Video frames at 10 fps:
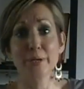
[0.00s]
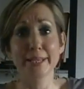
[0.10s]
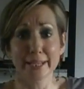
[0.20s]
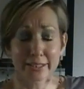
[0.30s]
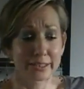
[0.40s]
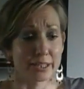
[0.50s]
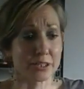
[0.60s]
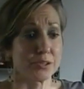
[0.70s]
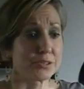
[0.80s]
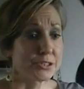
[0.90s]
we get
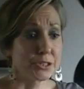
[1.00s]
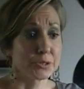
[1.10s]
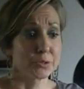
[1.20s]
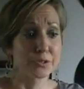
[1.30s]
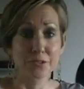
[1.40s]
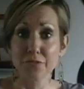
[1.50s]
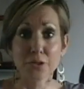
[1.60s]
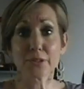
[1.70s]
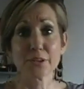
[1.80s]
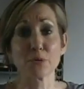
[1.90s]
collectors to
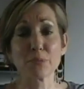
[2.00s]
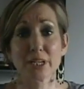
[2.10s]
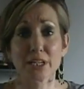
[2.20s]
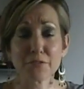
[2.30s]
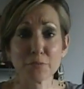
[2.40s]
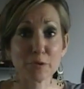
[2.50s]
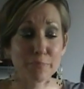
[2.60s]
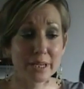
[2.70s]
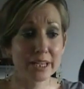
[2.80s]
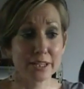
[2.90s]
divert their money from the
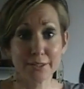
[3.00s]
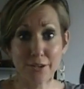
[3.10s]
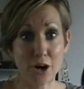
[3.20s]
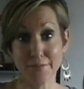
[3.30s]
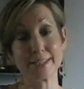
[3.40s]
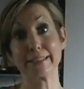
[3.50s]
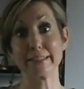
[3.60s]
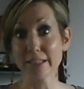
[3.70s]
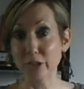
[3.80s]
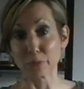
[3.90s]
big, often
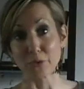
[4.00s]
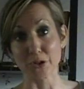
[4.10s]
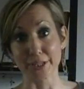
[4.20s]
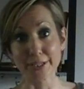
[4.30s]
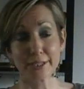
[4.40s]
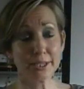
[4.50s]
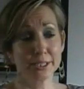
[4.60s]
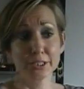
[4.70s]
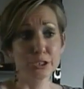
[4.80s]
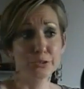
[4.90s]
illegal market
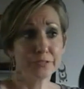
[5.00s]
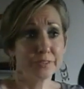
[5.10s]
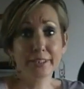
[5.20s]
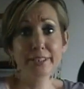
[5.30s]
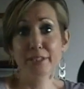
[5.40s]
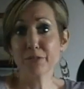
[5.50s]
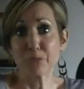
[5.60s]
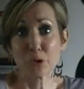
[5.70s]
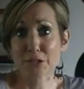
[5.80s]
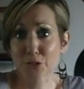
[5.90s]
to funding
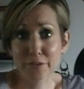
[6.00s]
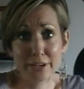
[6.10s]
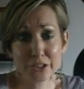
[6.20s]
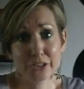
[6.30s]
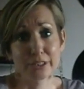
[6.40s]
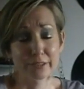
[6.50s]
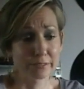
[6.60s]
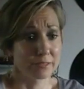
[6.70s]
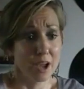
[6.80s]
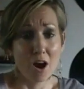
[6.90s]
preservation,
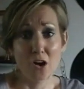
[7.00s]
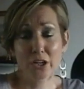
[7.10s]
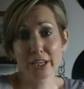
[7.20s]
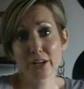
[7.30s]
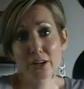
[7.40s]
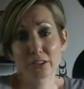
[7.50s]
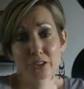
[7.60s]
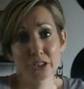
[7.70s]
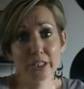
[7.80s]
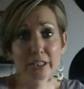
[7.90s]

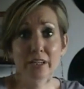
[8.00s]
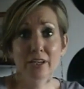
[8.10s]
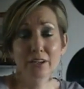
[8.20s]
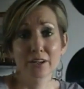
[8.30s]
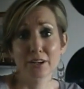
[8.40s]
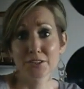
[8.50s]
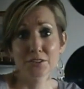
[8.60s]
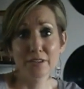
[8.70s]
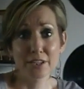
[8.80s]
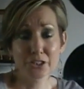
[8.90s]
archaeology,
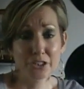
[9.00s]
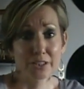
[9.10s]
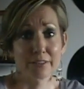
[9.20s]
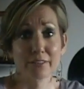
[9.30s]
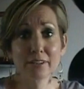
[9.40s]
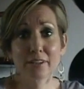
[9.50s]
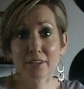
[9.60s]
conservation,